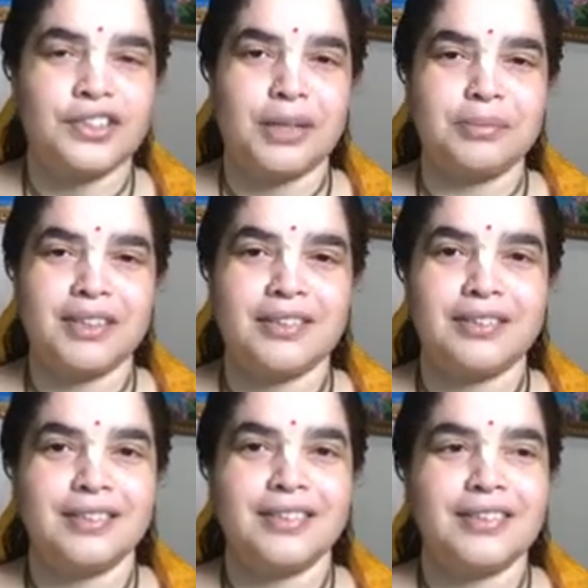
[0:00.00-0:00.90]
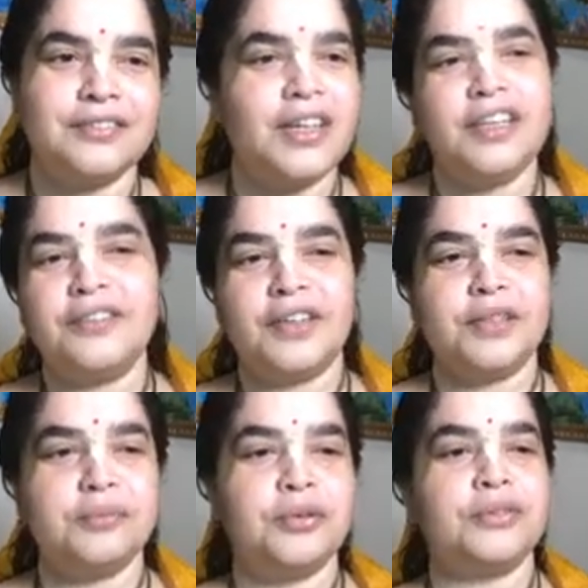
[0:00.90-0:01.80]
chapter. Very, very
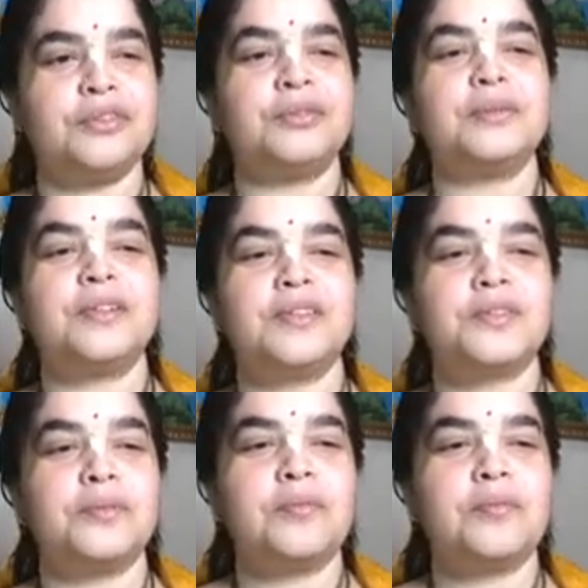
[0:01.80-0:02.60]
important verse.